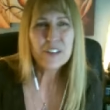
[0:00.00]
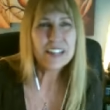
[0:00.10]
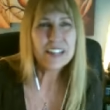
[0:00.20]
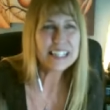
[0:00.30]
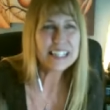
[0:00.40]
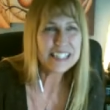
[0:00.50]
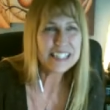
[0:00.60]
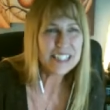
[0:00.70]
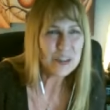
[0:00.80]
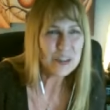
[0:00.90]
Thank you for
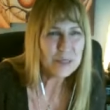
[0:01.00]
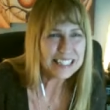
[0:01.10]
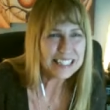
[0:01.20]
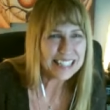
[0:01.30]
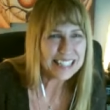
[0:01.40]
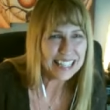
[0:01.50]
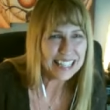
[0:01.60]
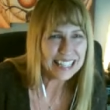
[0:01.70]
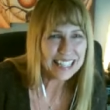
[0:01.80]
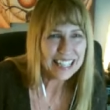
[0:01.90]
letting us know,
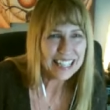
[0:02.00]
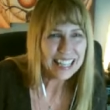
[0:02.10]
Benita.